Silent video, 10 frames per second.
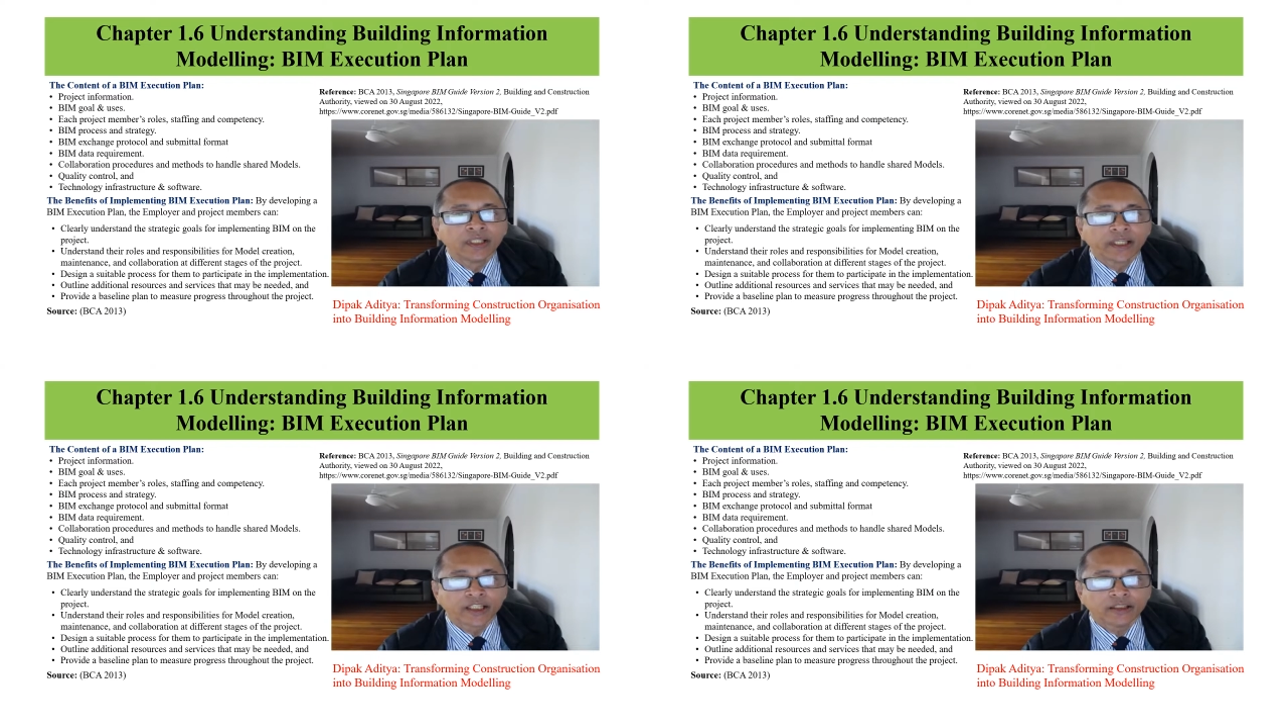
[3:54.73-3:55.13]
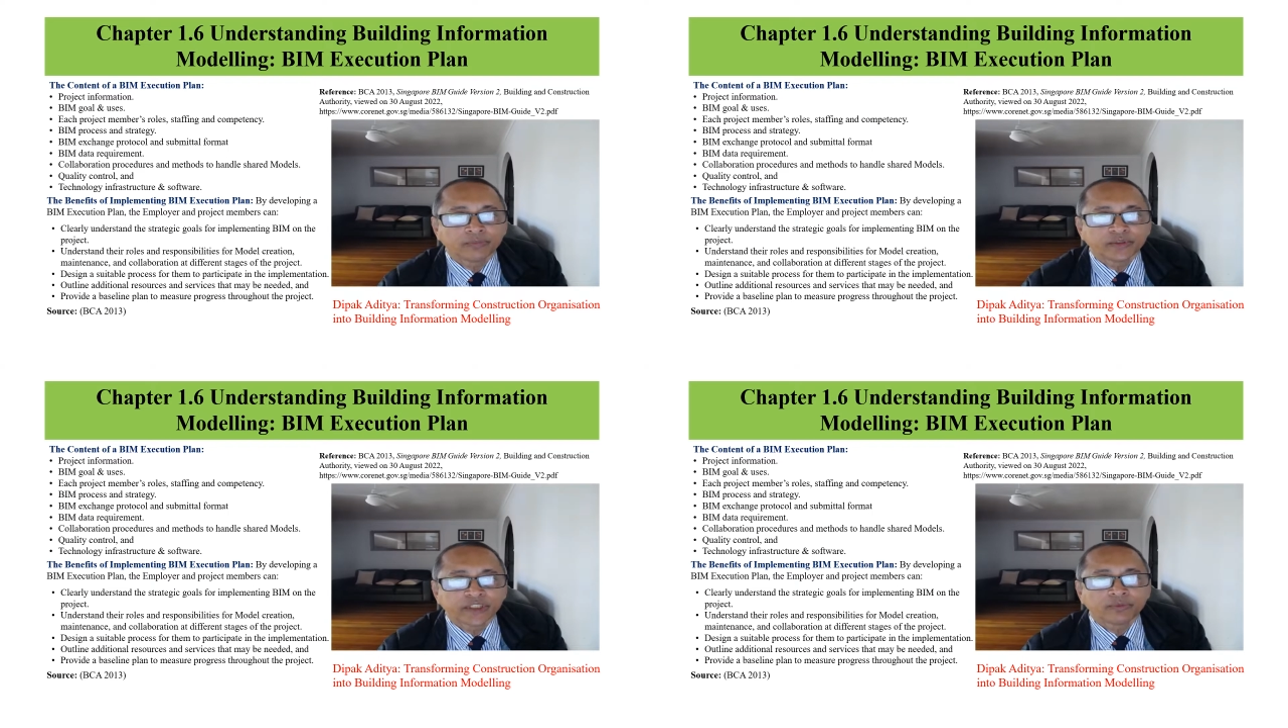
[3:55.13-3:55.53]
help
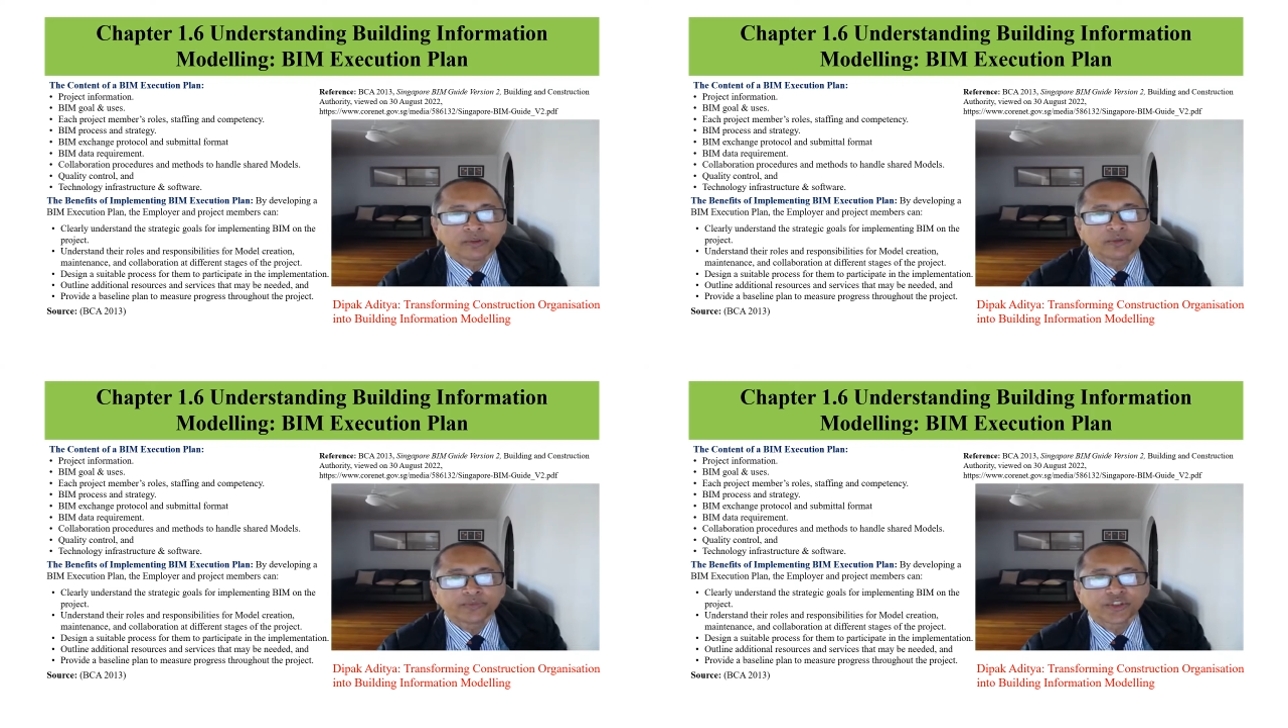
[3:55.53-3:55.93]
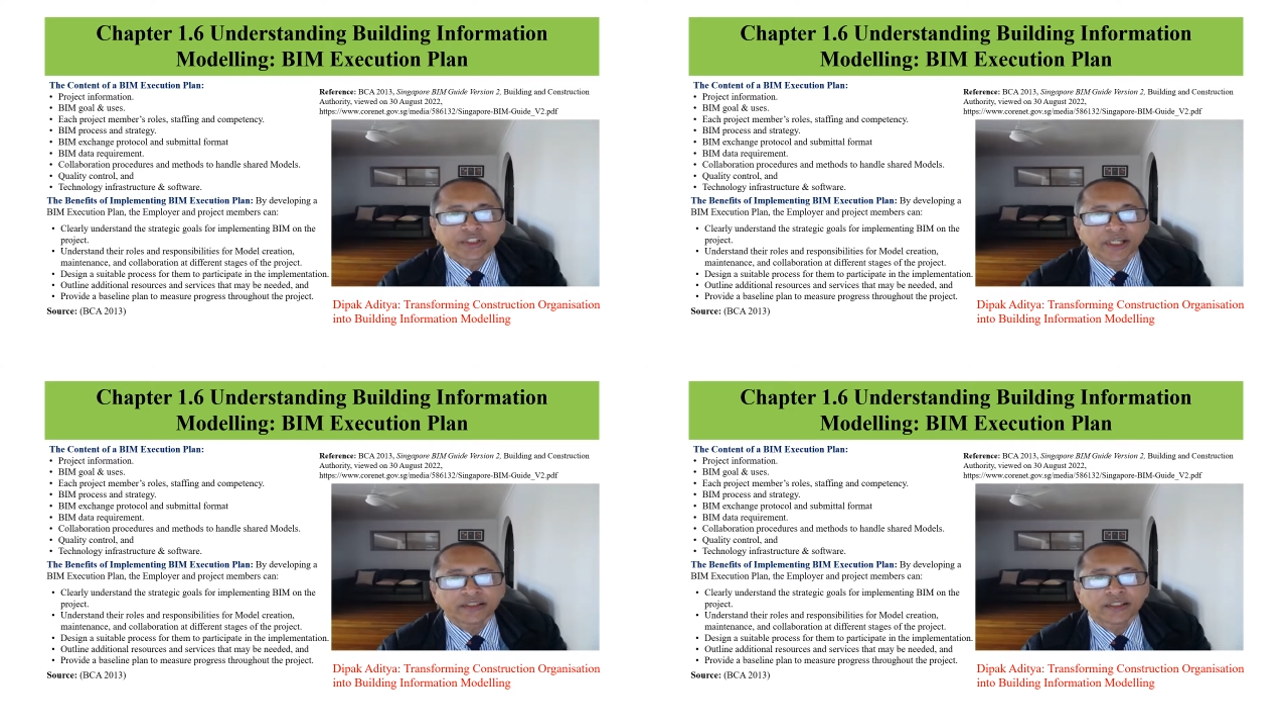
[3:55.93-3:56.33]
develop
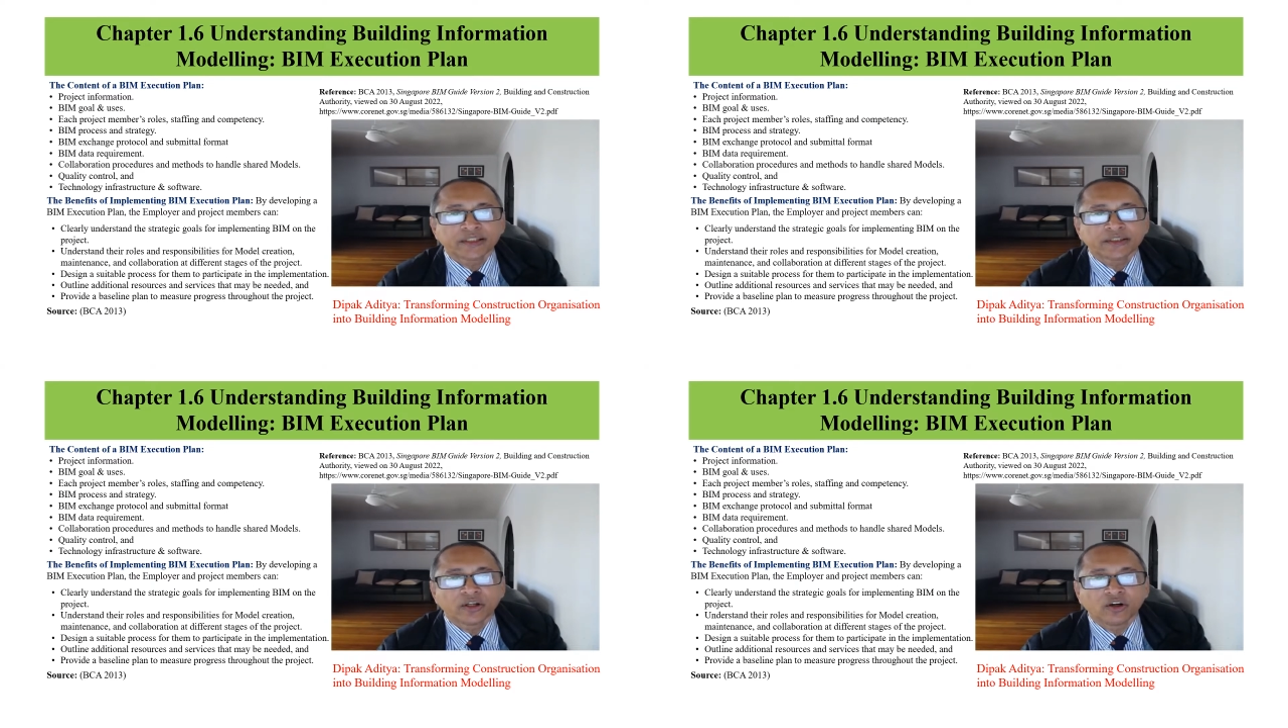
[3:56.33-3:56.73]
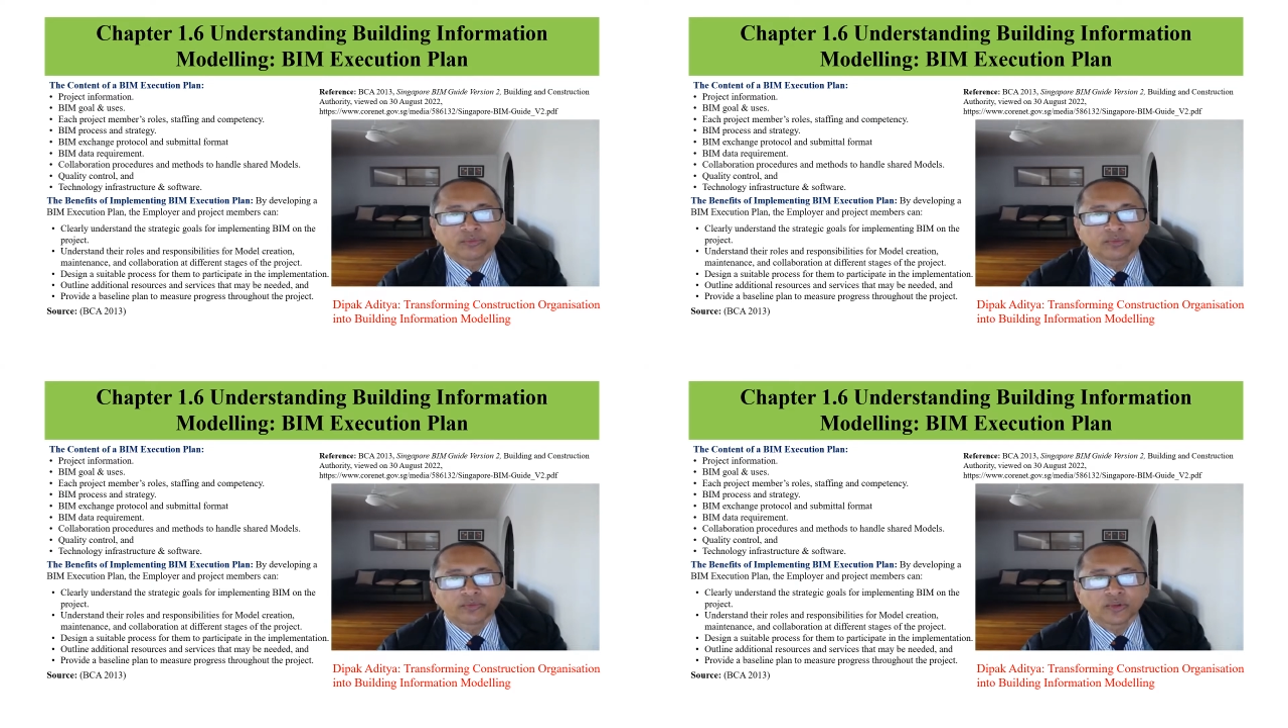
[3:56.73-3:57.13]
standard of